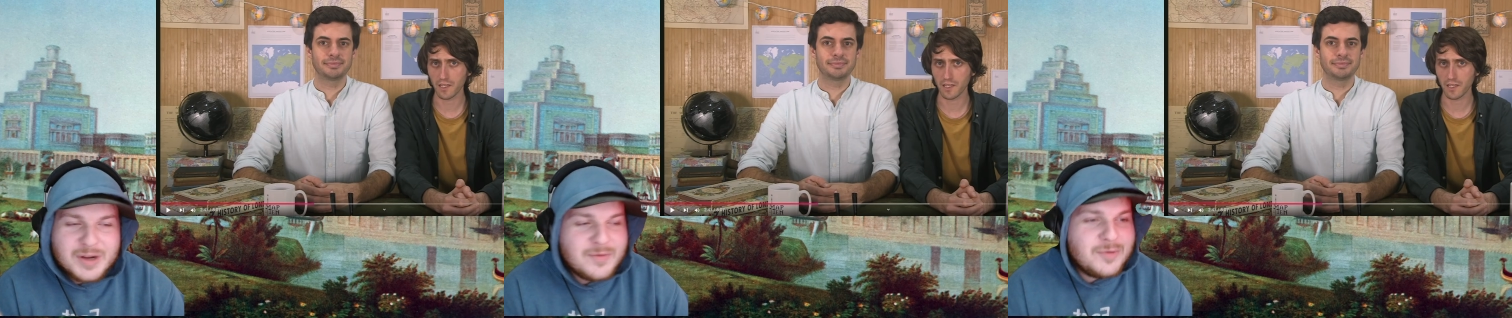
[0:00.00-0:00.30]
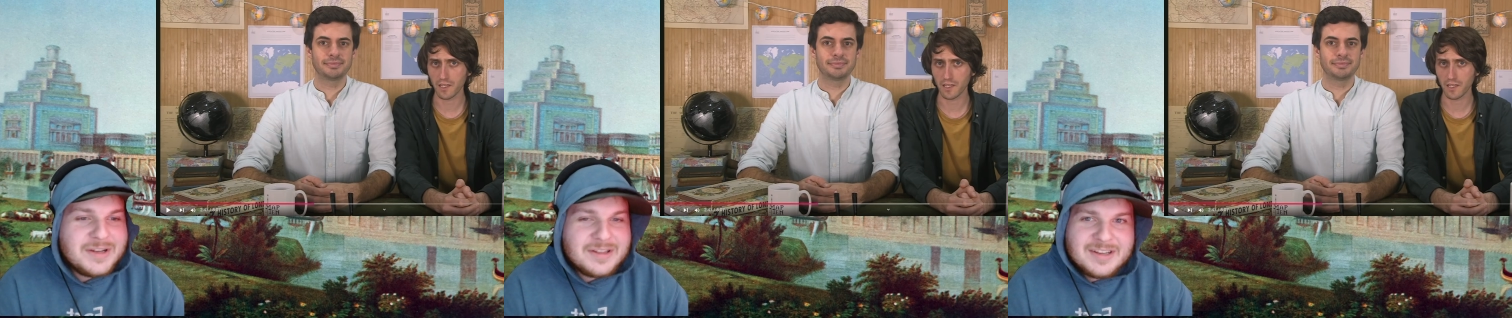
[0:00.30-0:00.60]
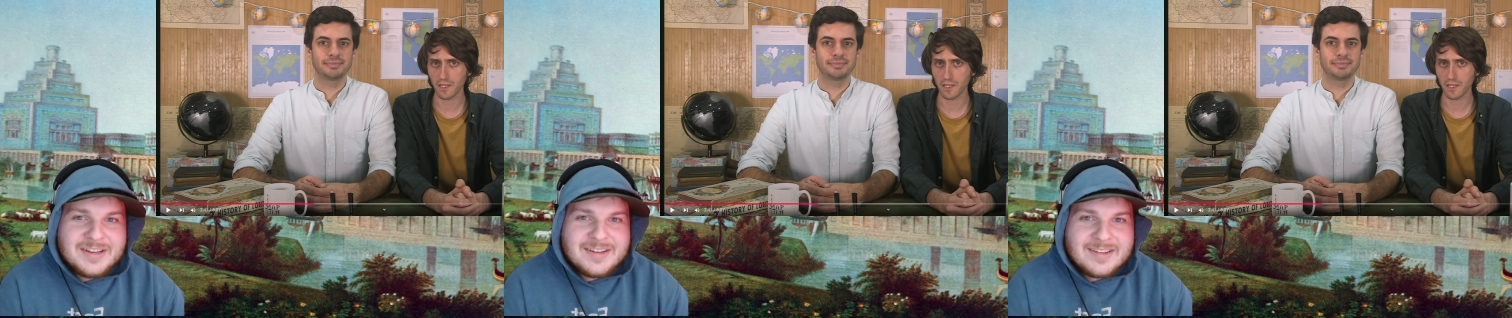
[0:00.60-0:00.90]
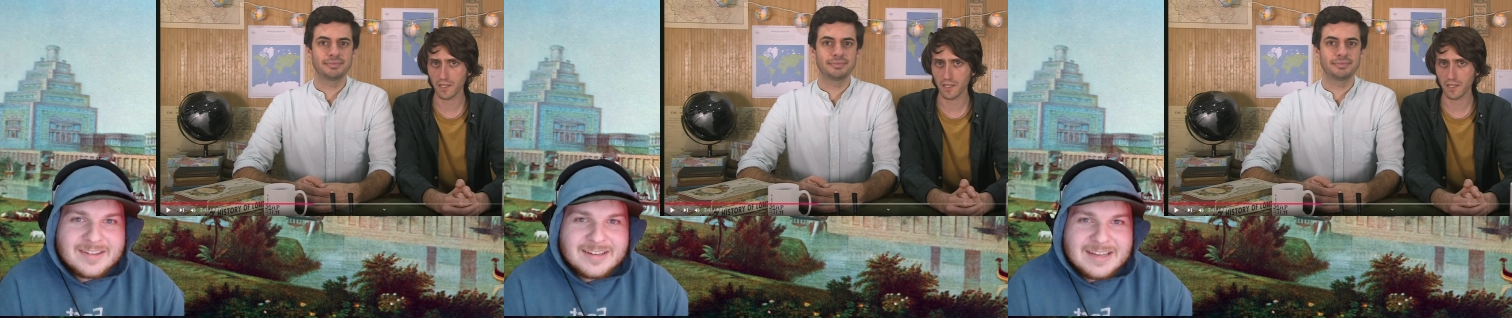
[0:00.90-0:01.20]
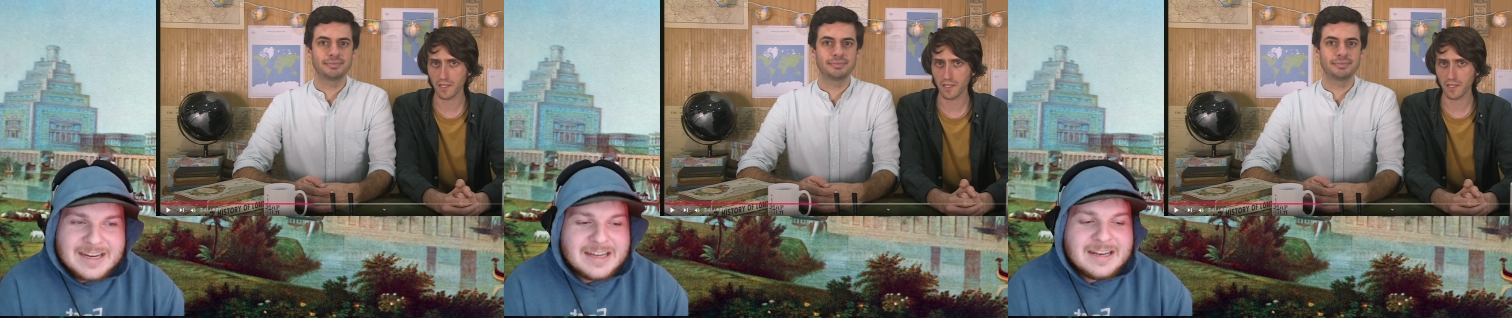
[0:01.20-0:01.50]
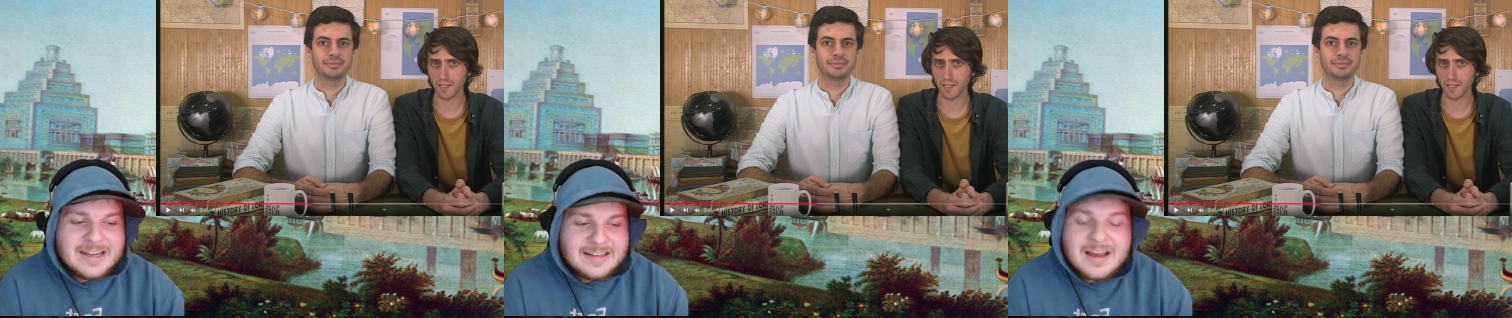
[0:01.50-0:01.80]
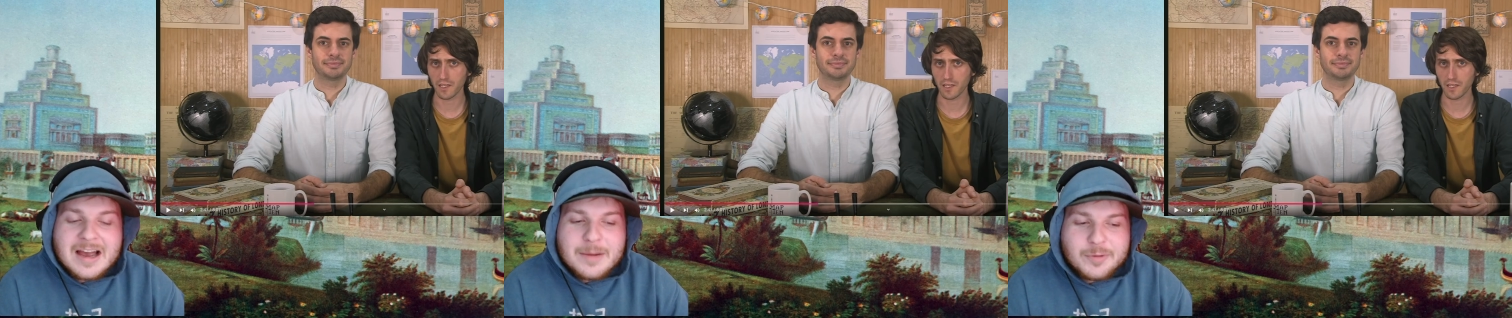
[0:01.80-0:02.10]
Speaker 1: of doing things in a
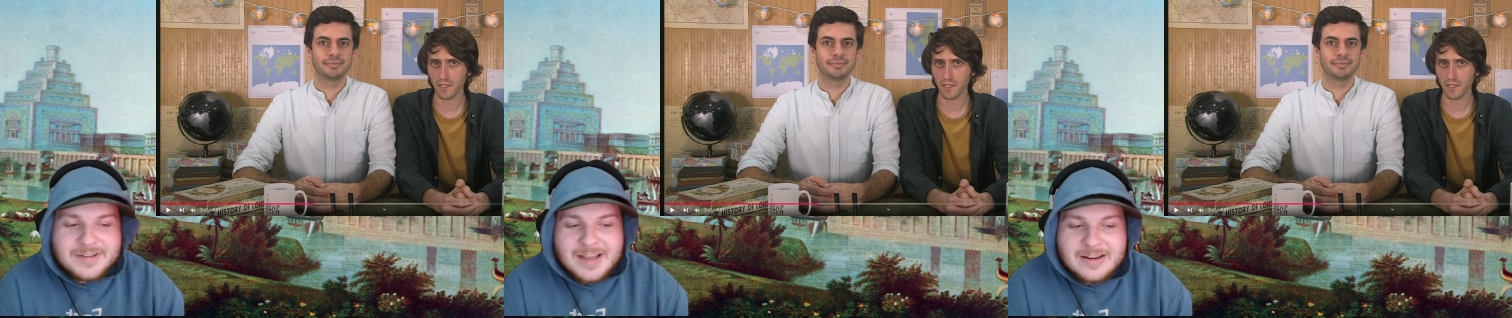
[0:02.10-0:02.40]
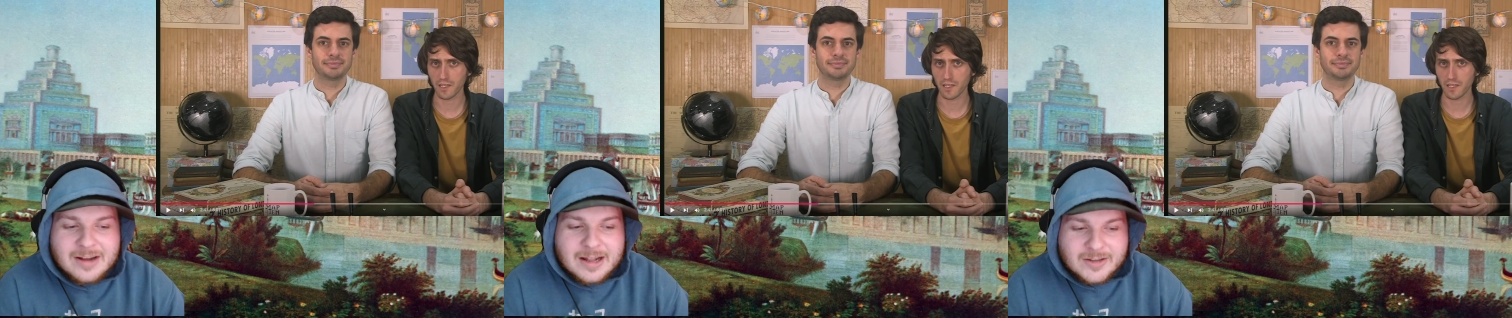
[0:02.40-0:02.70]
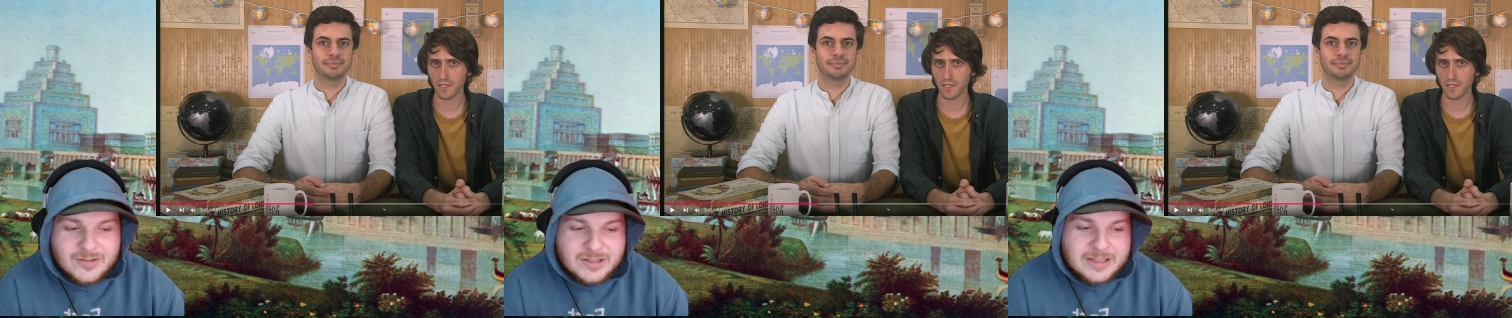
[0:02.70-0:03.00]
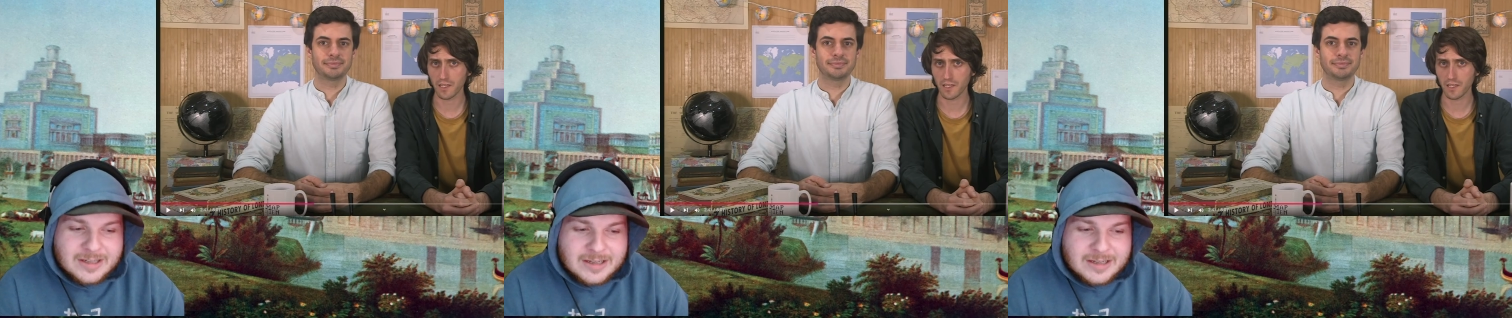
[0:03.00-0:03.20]
time where technology